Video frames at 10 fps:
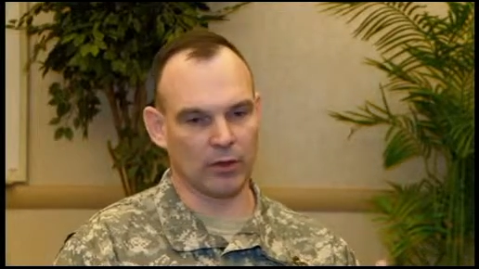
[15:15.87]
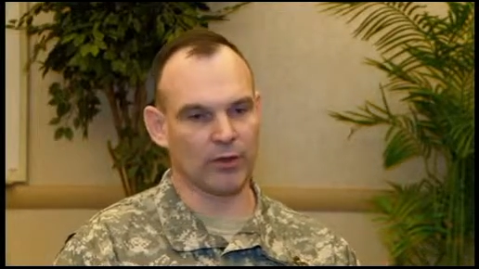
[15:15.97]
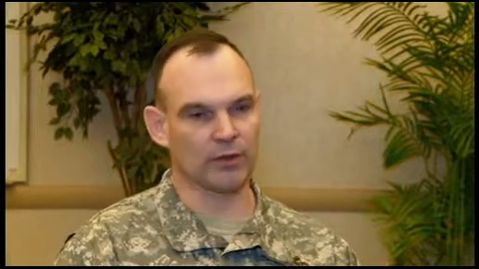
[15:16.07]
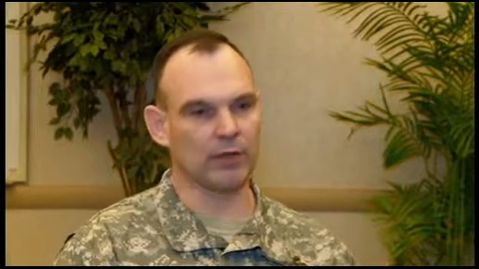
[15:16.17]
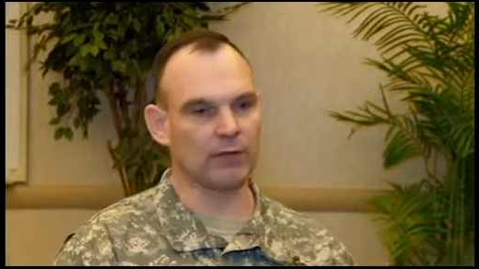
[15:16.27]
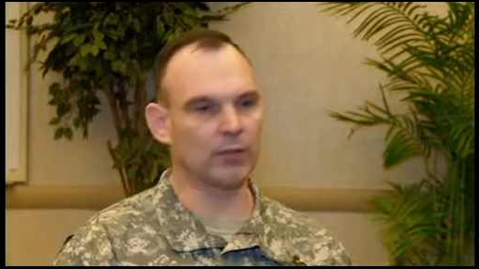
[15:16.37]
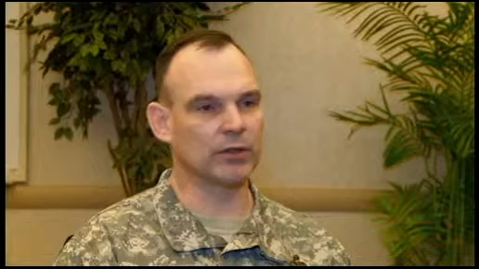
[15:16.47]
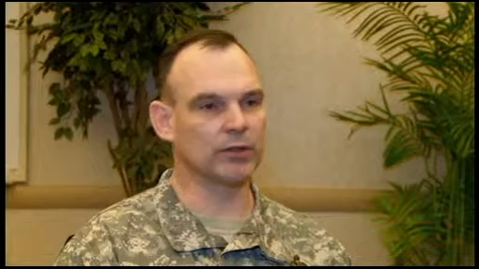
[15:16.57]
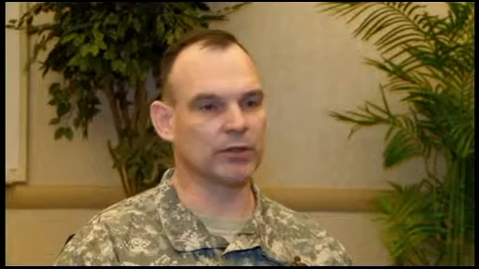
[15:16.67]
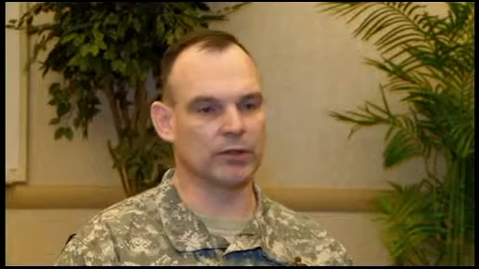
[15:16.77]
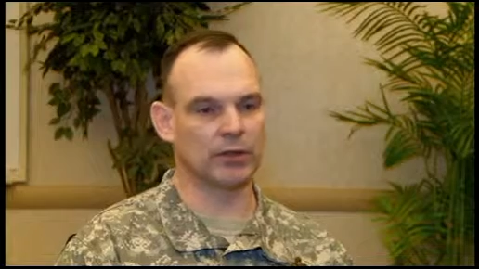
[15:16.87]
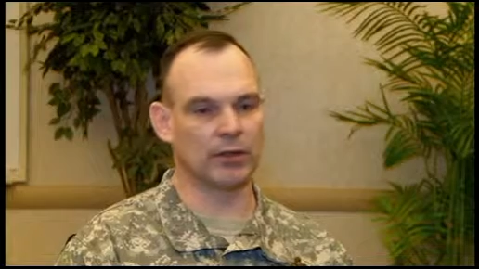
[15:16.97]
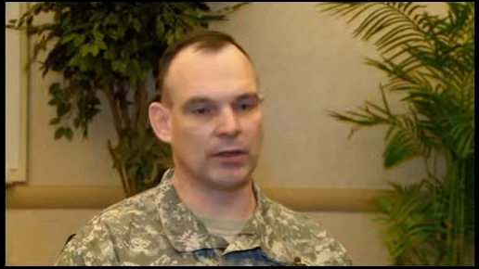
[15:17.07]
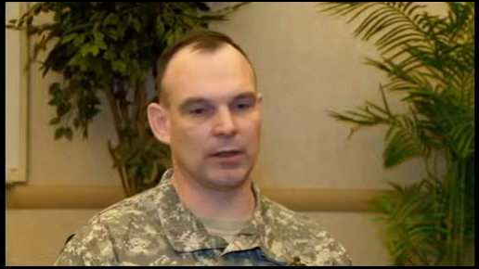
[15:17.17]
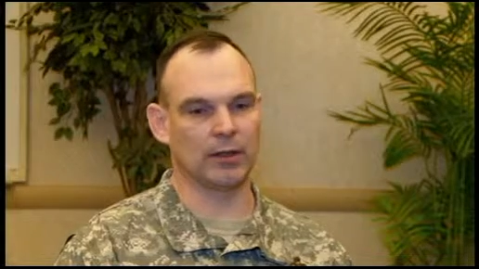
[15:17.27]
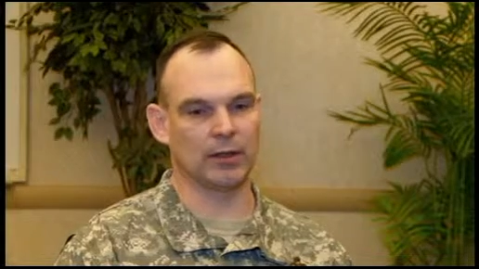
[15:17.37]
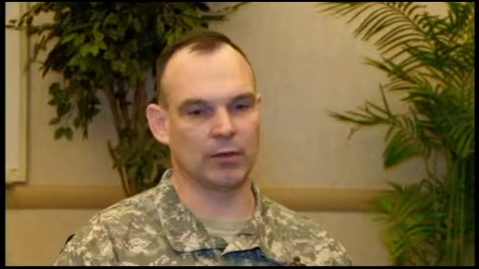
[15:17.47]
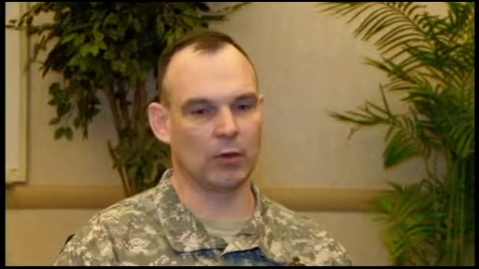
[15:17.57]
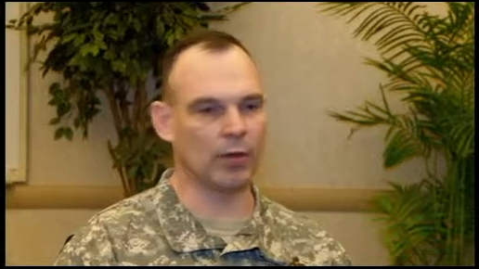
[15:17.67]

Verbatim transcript: to receive missions and, and uh,